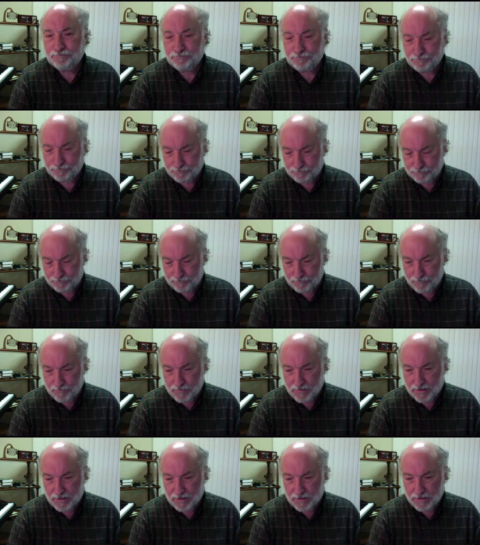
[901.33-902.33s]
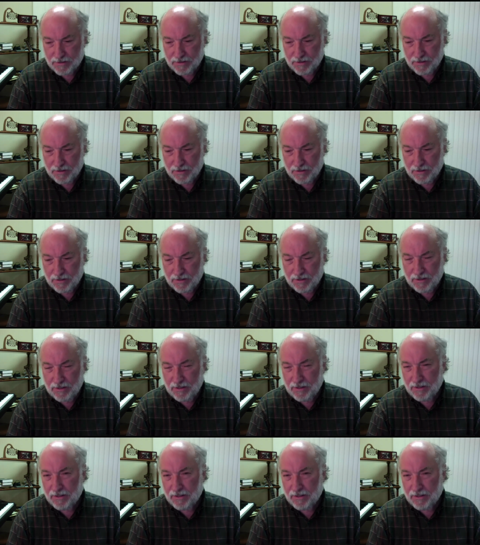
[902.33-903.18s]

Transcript: [no speech]